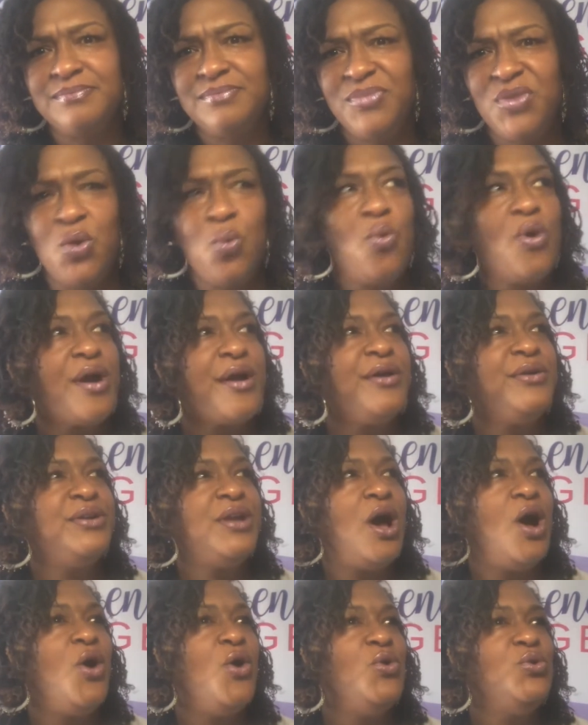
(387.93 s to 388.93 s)
The world
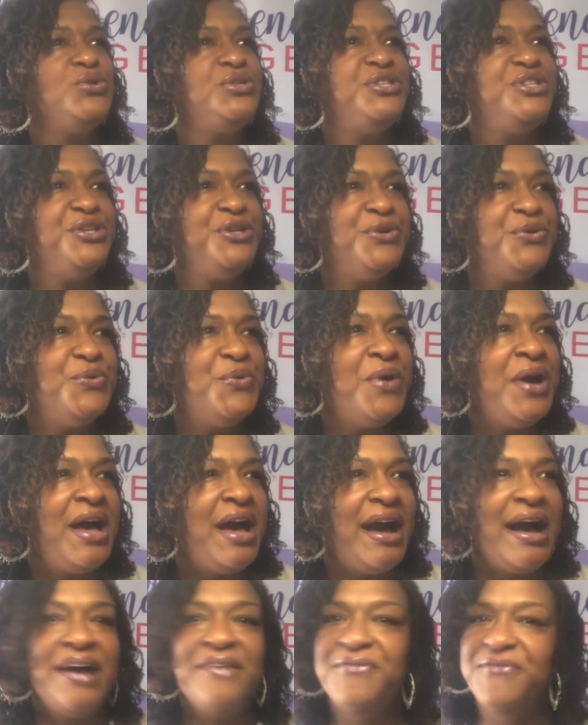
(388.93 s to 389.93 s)
owes you
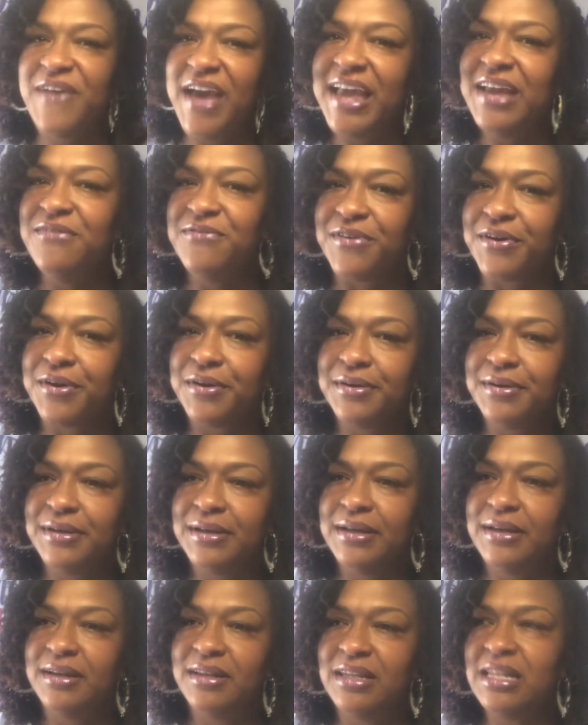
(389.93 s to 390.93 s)
a favor.
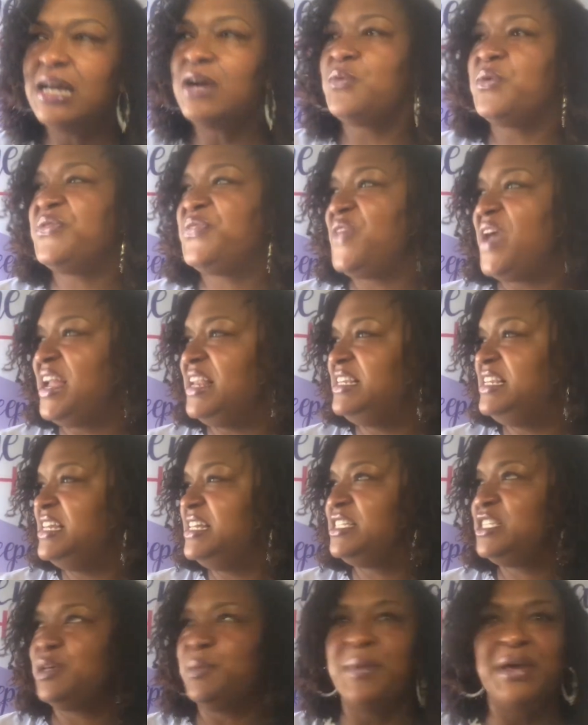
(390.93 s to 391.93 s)
Look what they
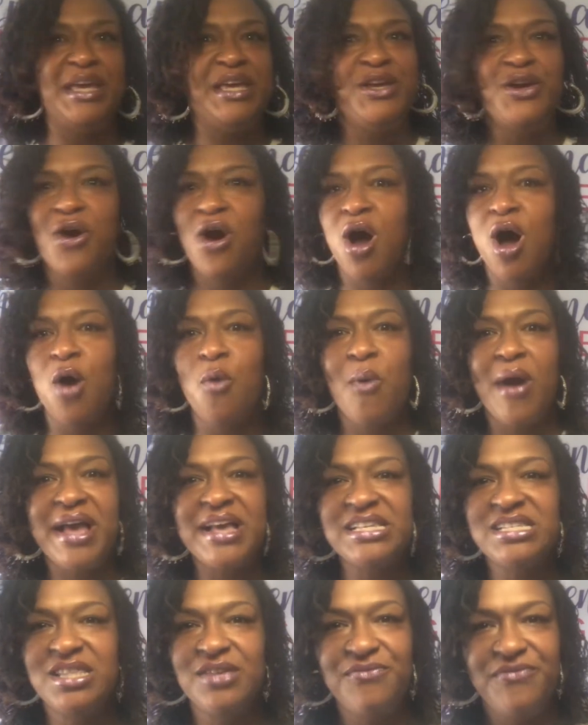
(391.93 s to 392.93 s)
did to me. You're
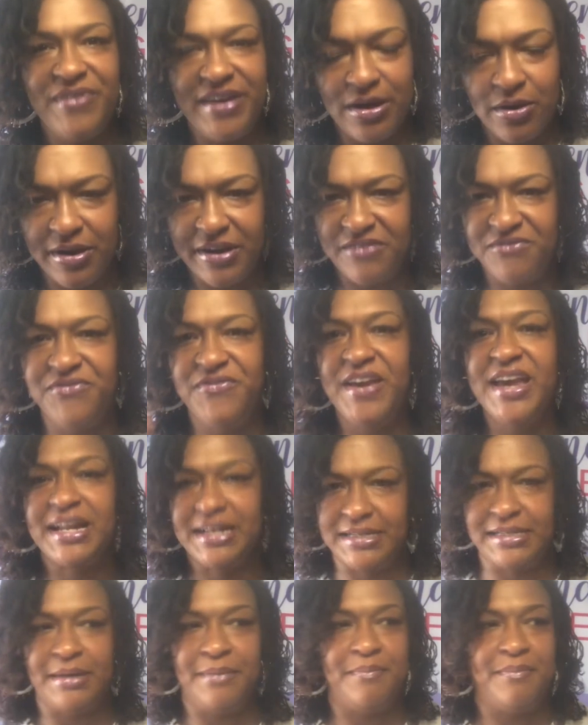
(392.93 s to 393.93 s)
always the
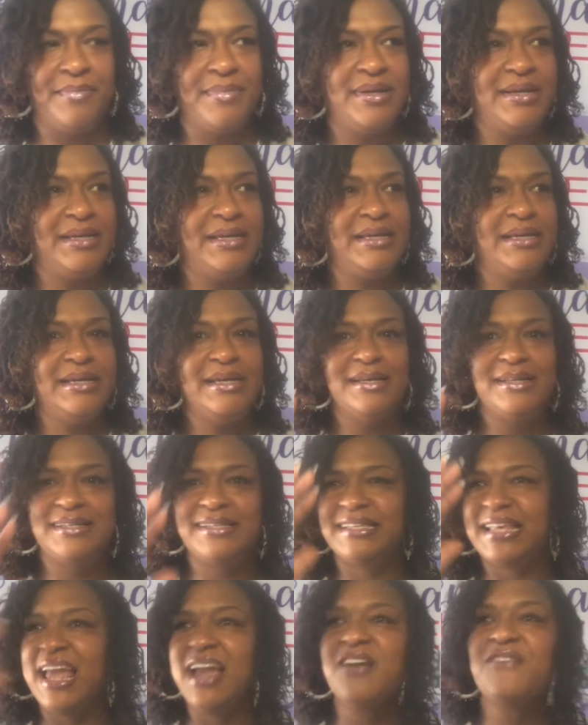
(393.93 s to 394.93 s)
victim.
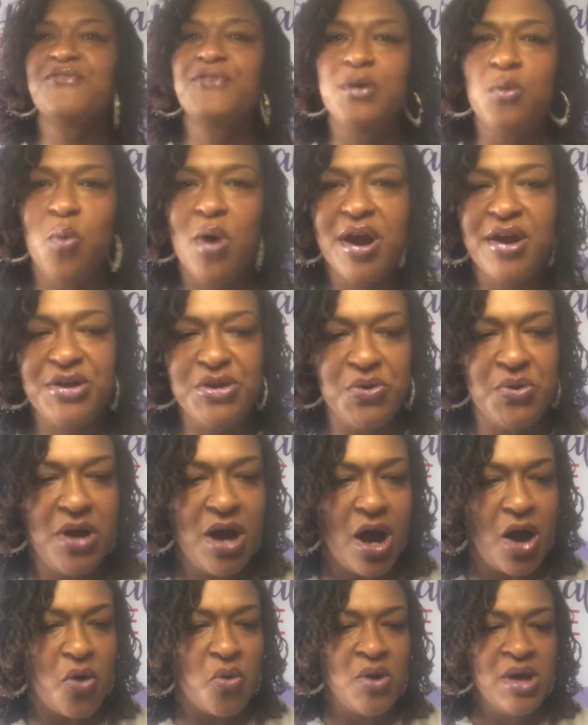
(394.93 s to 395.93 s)
Everywhere you
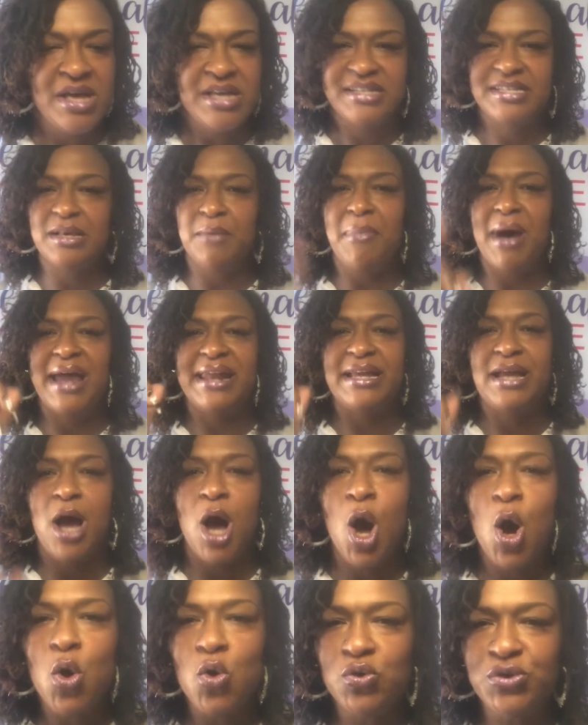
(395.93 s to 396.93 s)
go, somebody
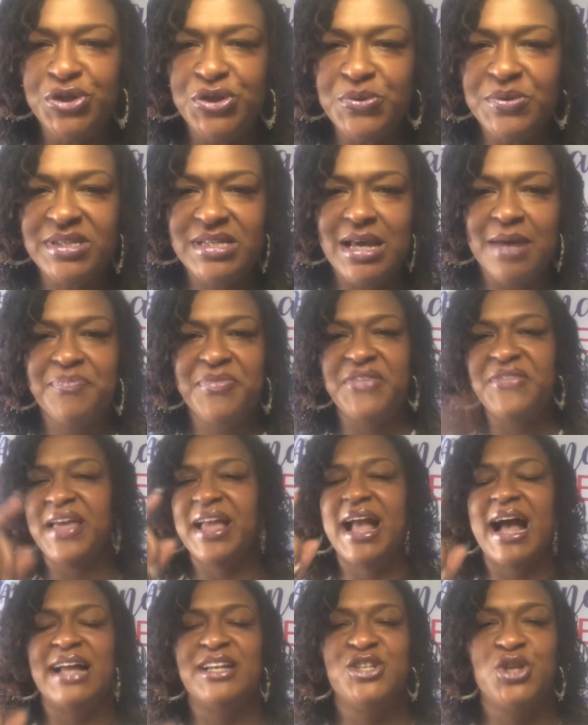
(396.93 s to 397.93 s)
owes you something. They
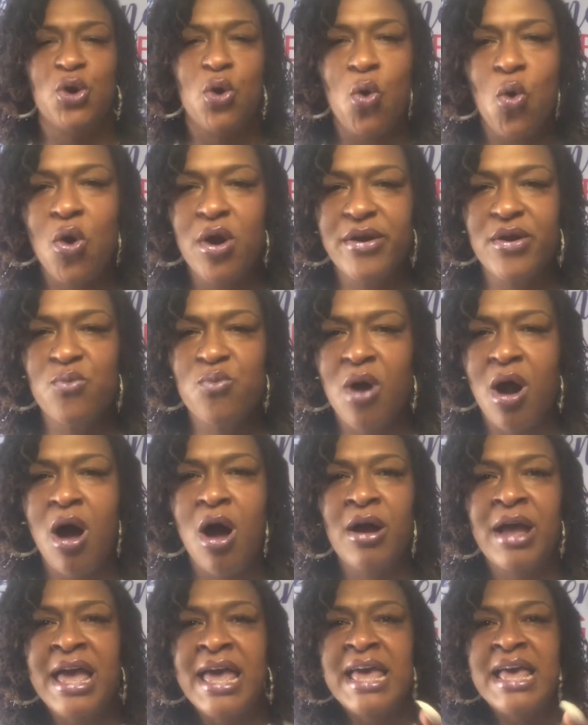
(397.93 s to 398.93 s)
got your order
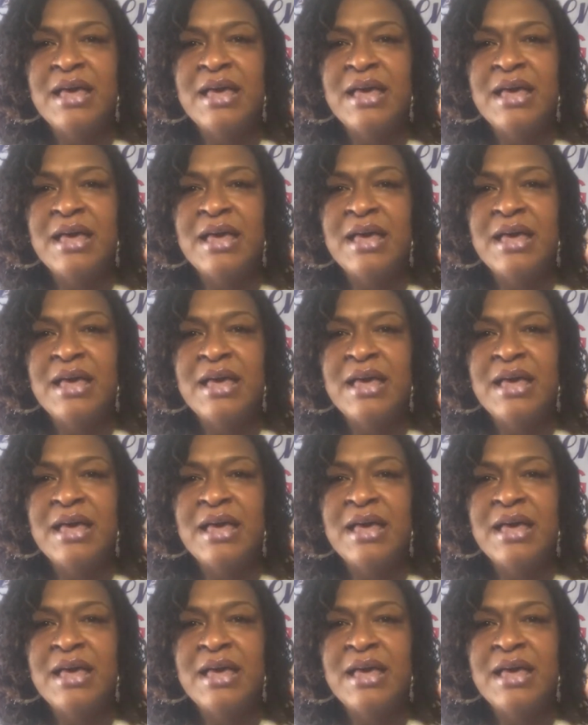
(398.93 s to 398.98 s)
wrong.